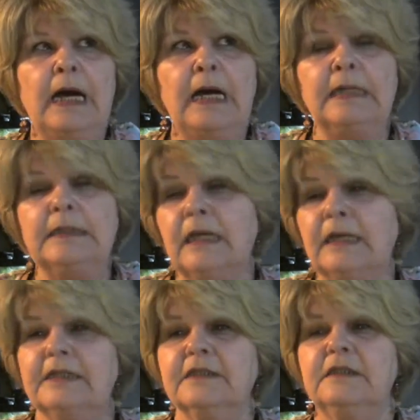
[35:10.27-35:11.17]
I
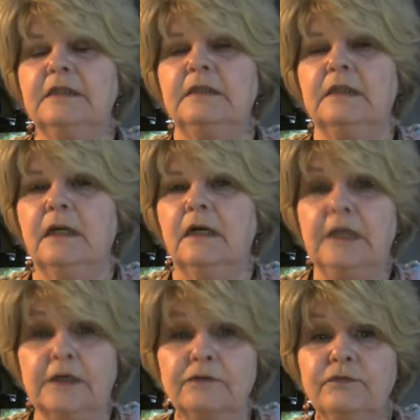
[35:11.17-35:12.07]
like the
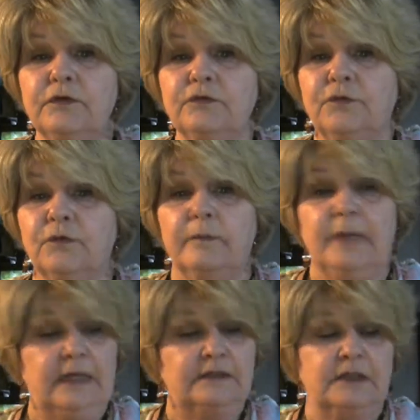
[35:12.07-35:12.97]
interview
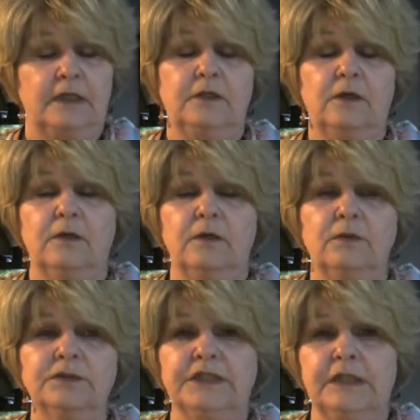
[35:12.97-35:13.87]
formats. I
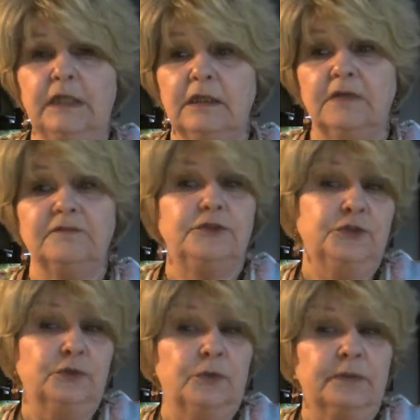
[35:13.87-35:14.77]
know Cindy Loves
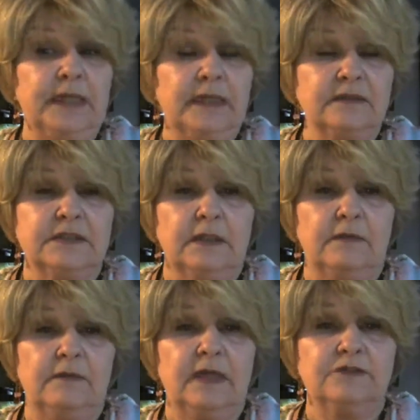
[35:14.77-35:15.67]
Jewelry has
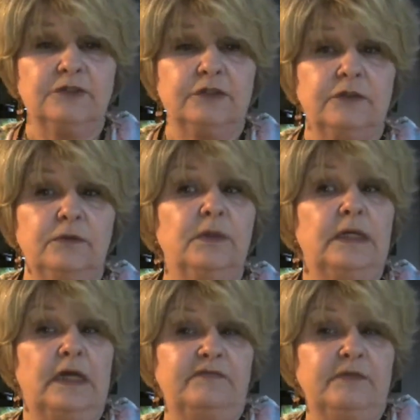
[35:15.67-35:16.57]
done that too,
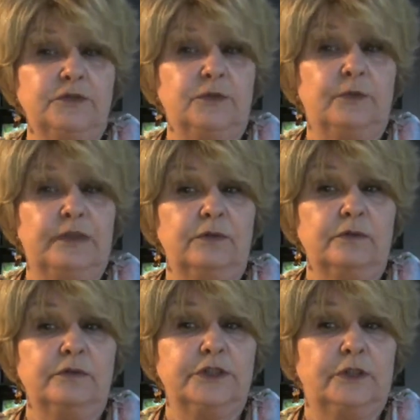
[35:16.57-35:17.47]
and I've
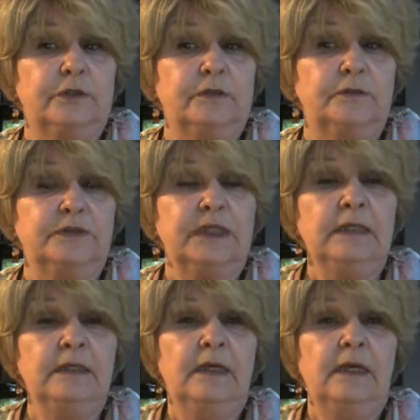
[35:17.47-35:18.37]
enjoyed her
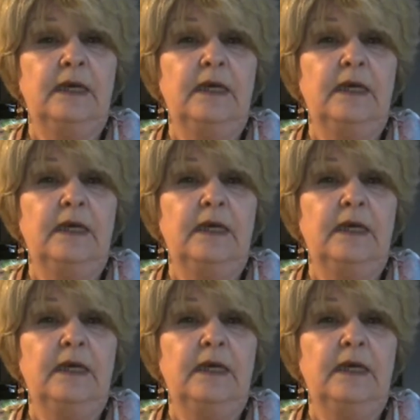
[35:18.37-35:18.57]
shows.